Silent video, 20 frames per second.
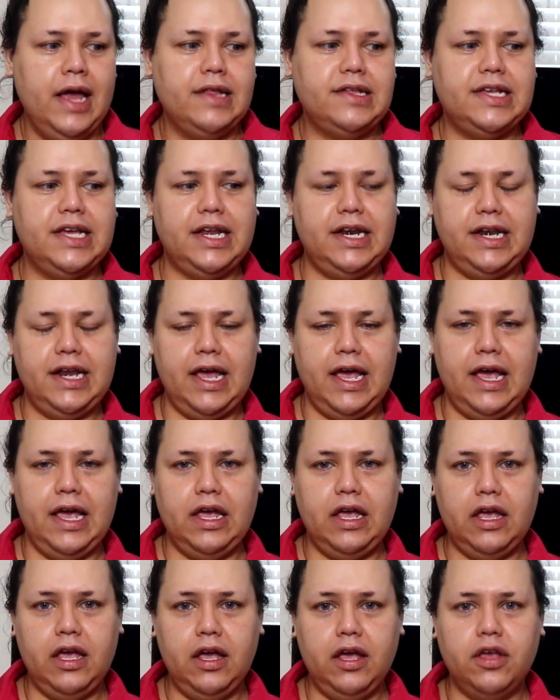
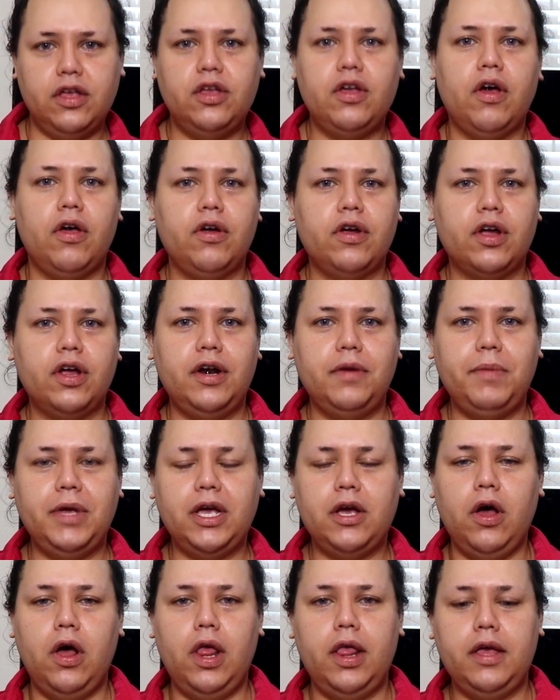Today, y'all are going to
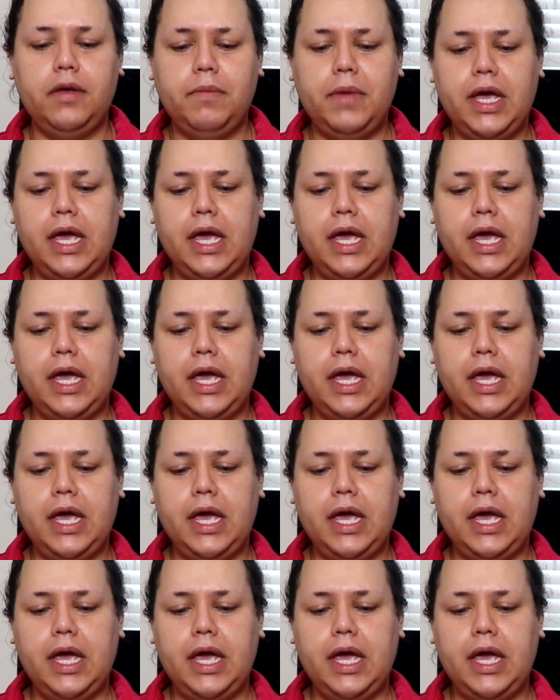be calling